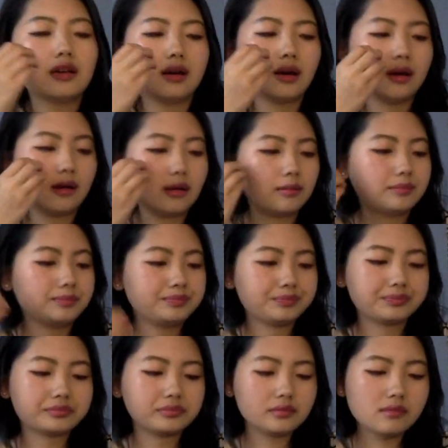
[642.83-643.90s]

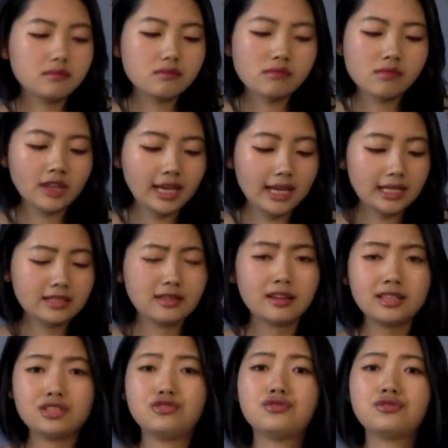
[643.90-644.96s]
I saw
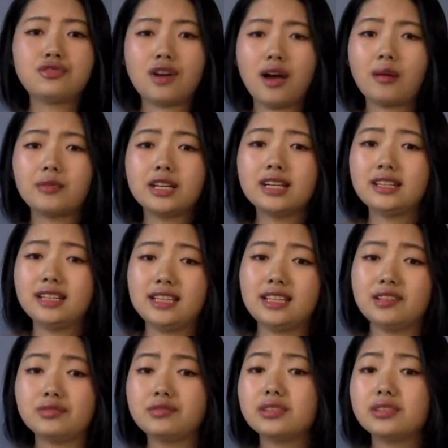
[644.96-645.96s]
his drama and I